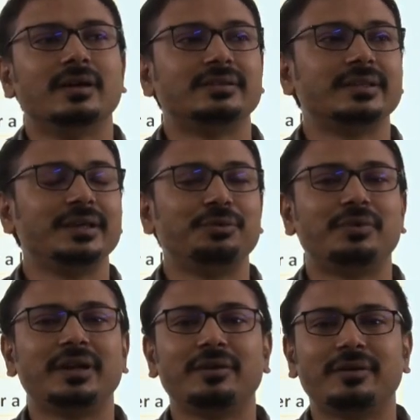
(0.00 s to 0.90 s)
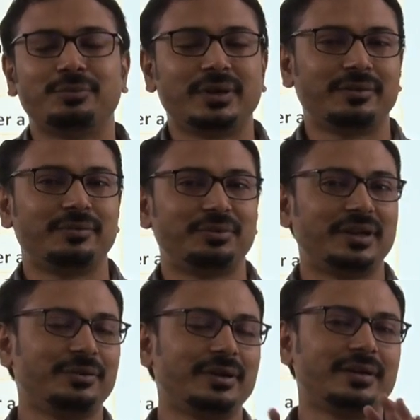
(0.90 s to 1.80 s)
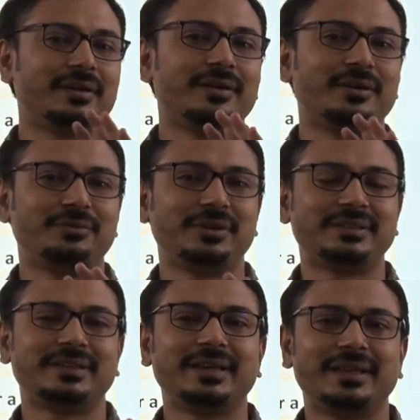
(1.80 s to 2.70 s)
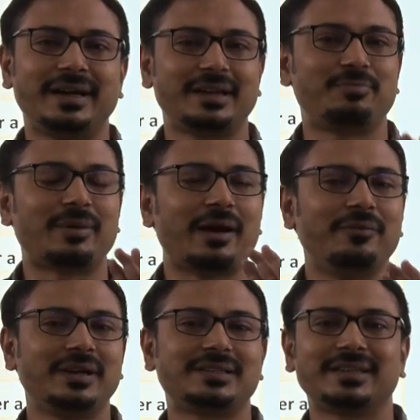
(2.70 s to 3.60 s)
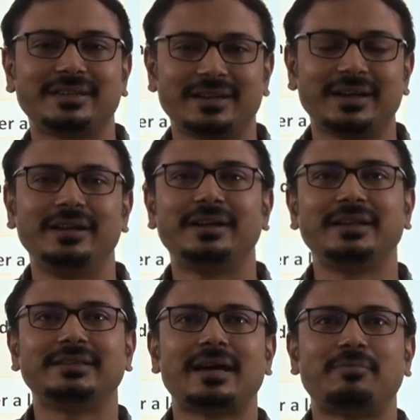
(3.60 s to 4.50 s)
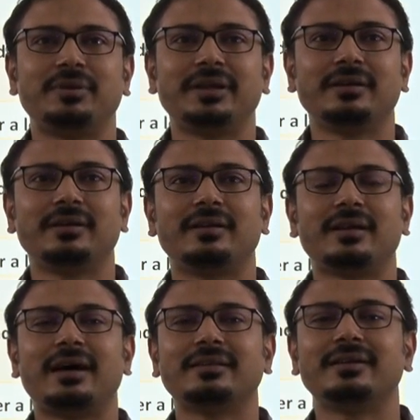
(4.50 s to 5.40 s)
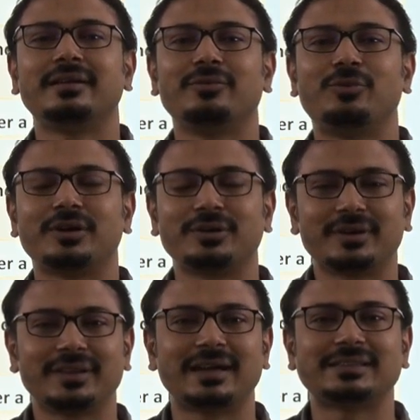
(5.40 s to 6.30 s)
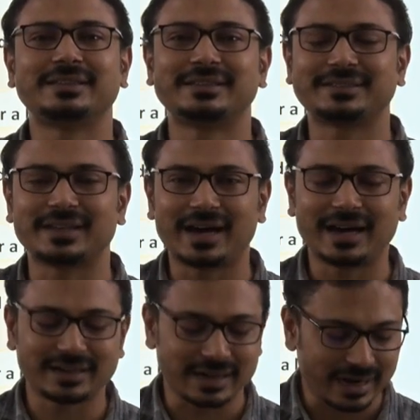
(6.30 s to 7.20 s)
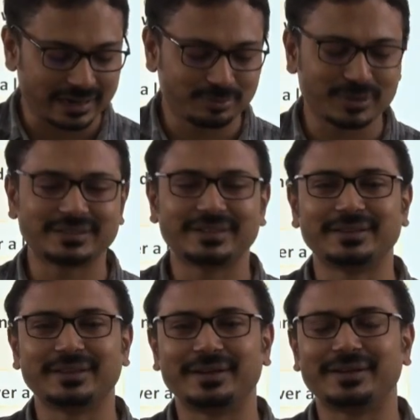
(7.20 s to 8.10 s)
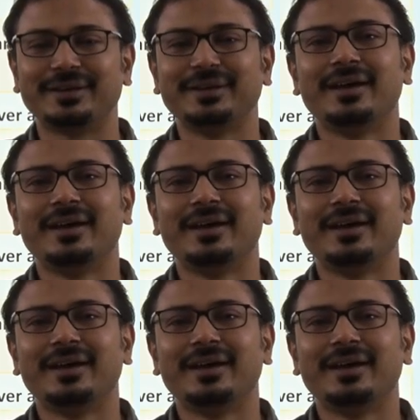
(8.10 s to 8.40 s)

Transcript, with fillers: See, when, when, whenever uh, we say that private sector entry is happening, rather whatever the assets are at present there,